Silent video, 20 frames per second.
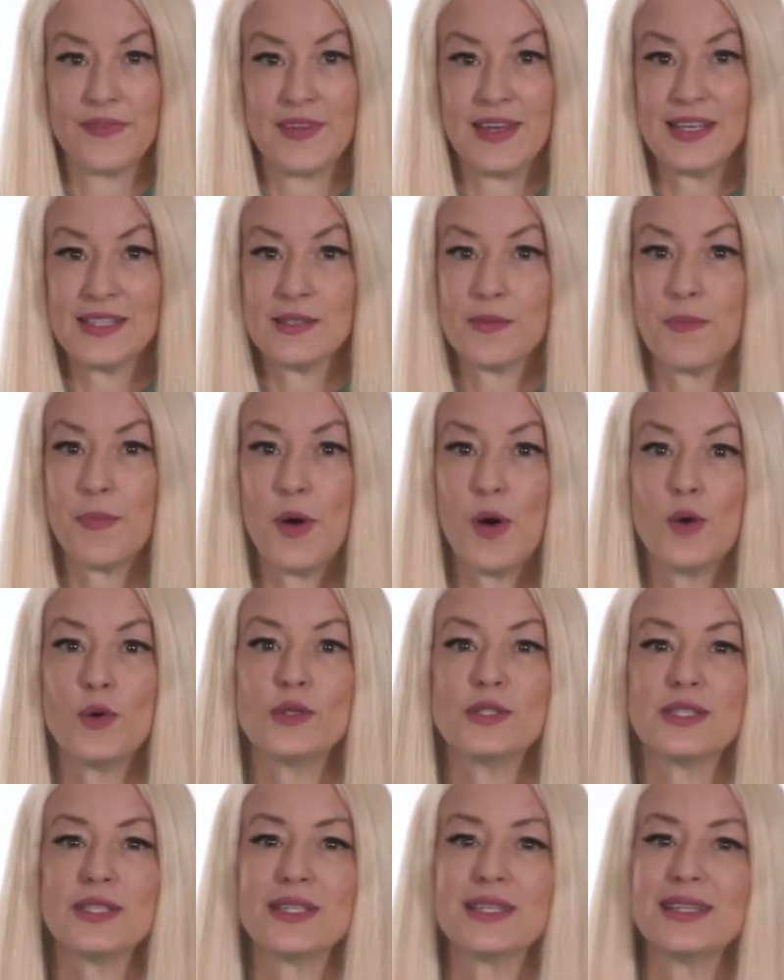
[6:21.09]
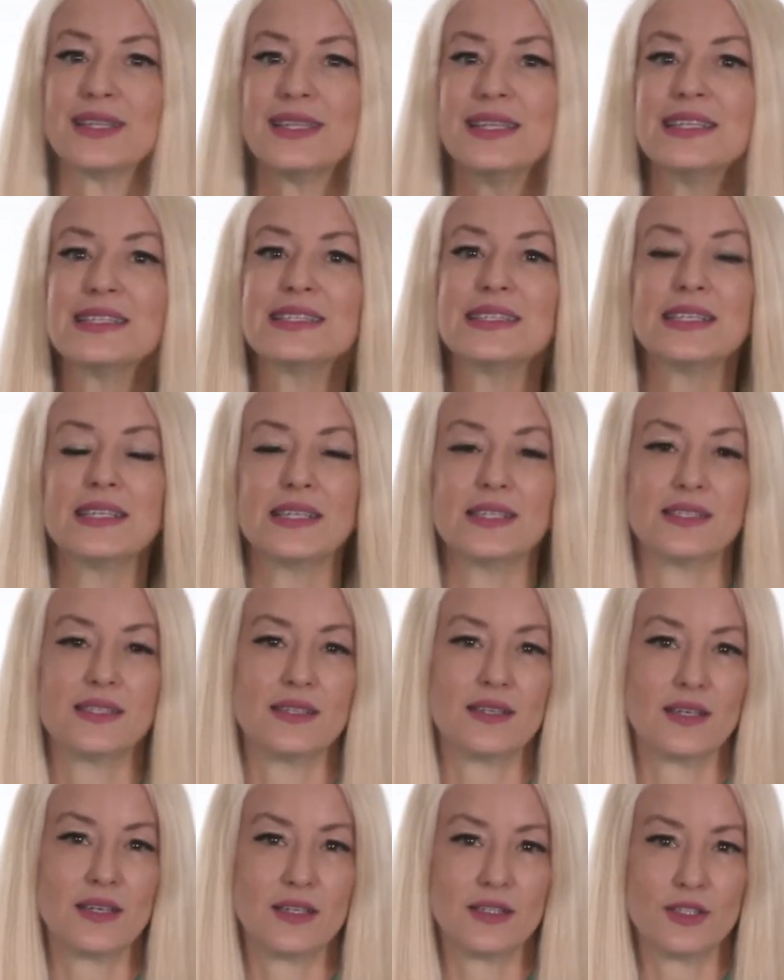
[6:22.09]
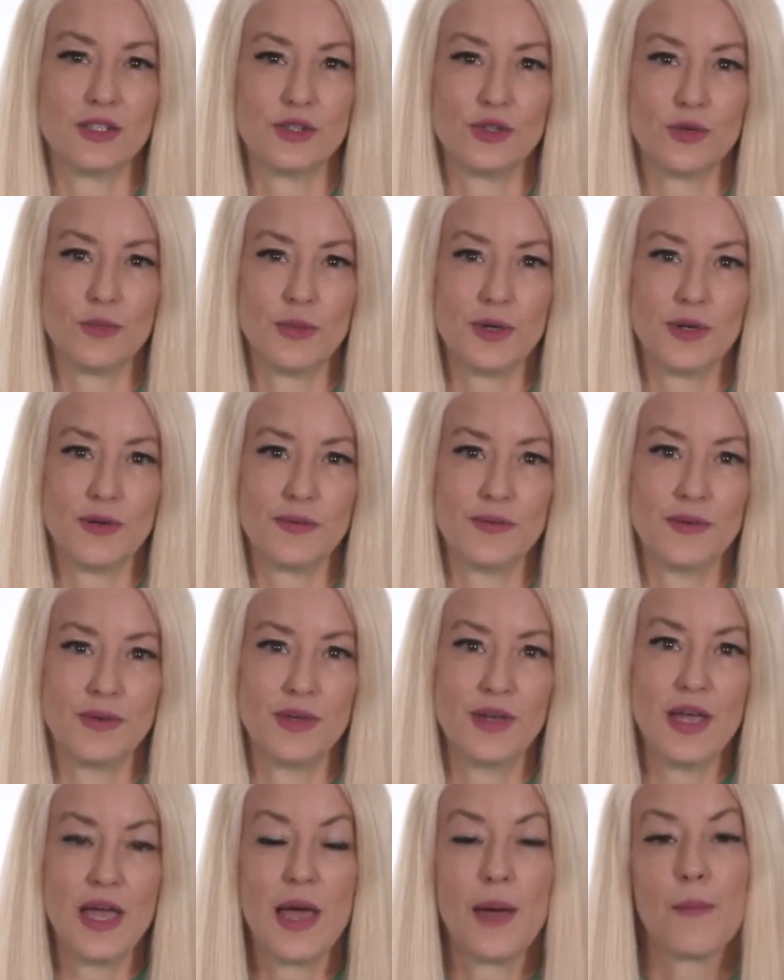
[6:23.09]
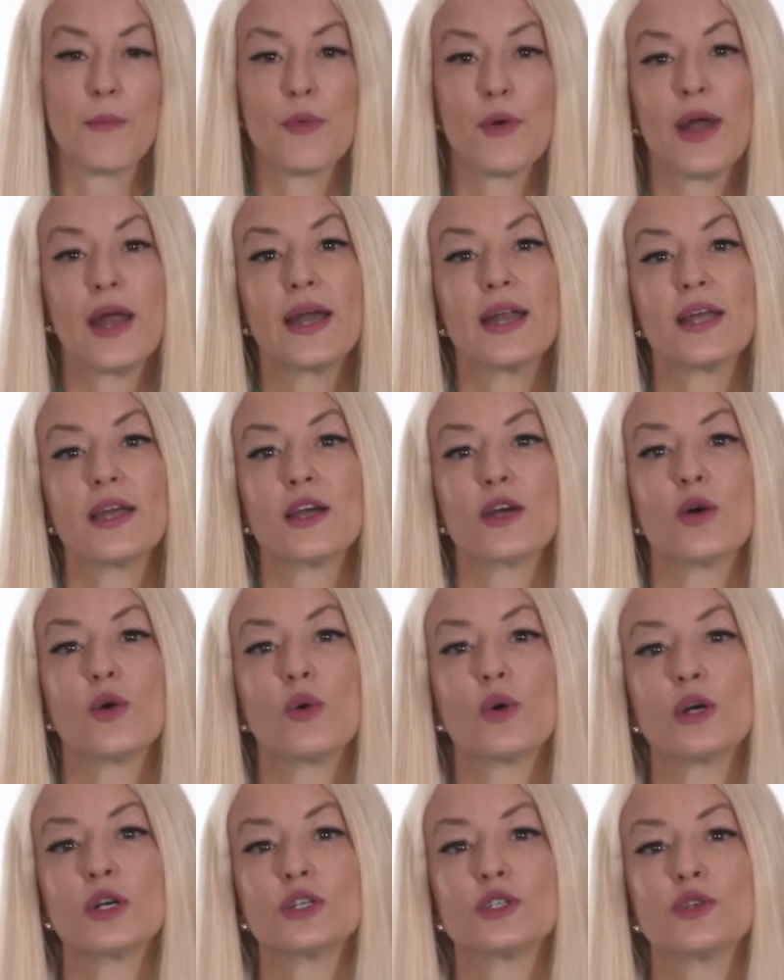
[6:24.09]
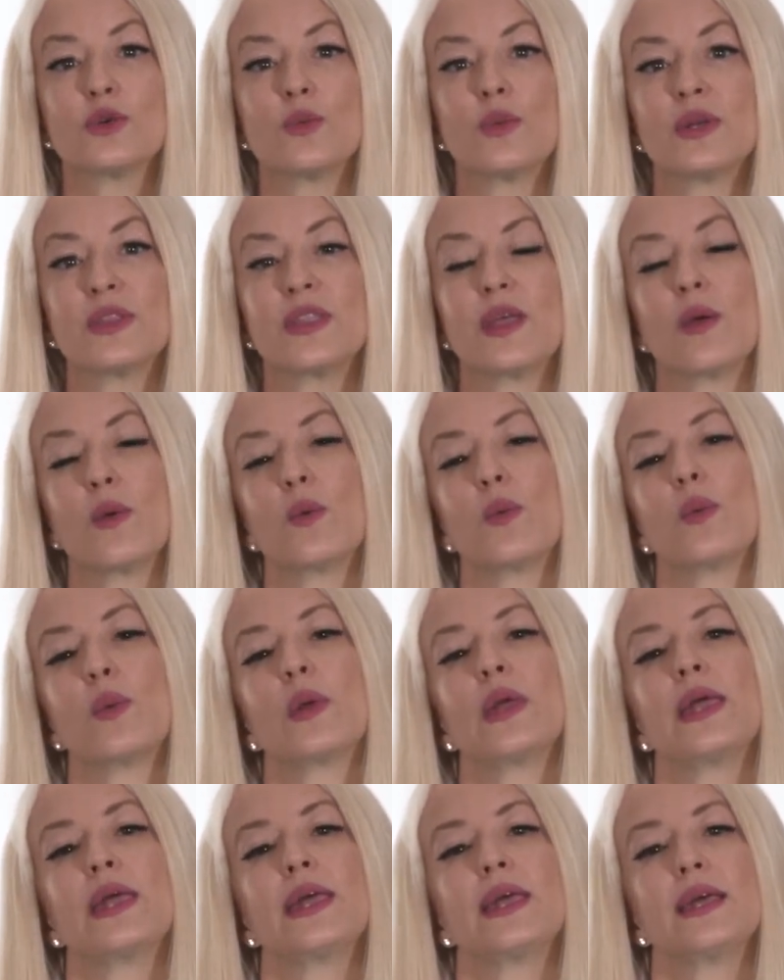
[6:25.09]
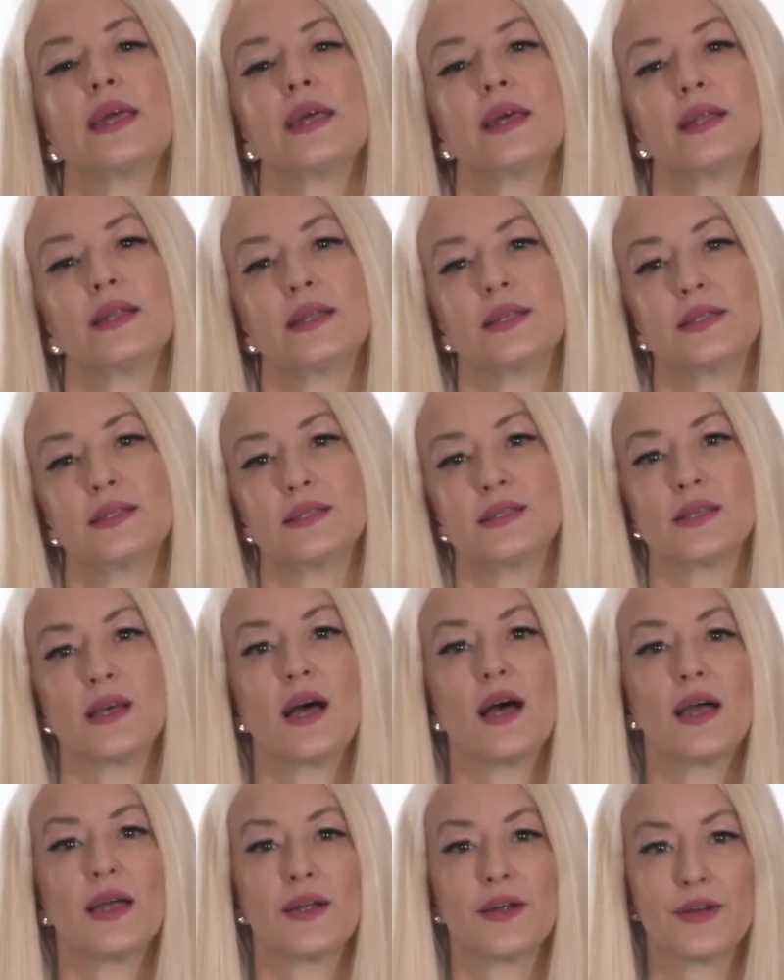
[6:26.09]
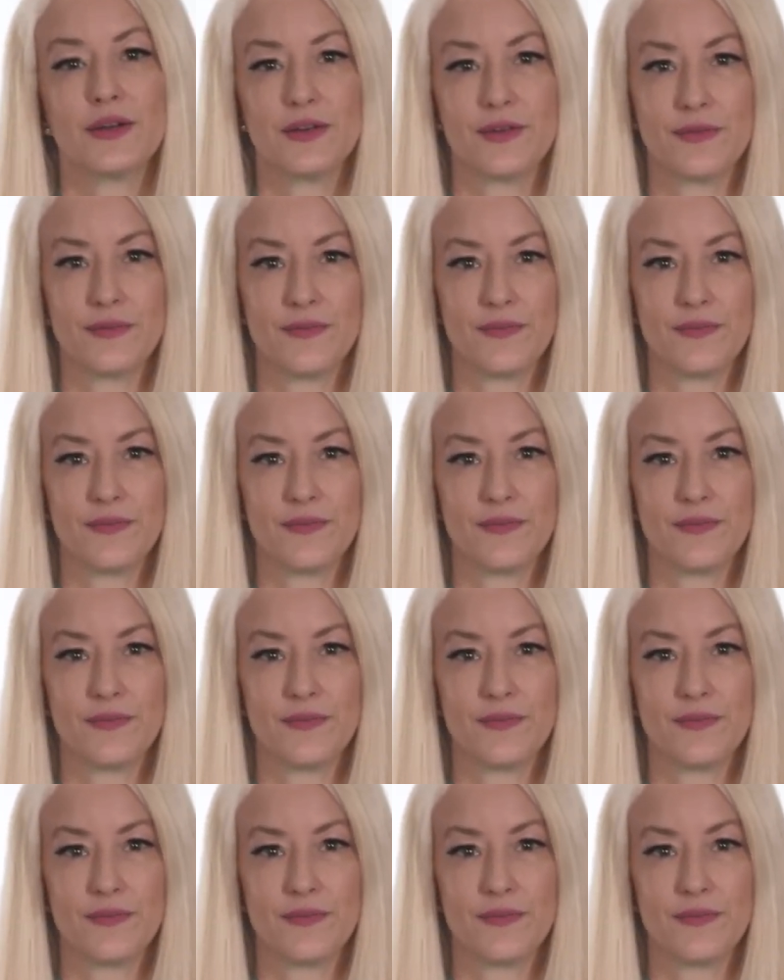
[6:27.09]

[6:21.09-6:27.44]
as opposed to listening to the consumer and branding according to what they really desired.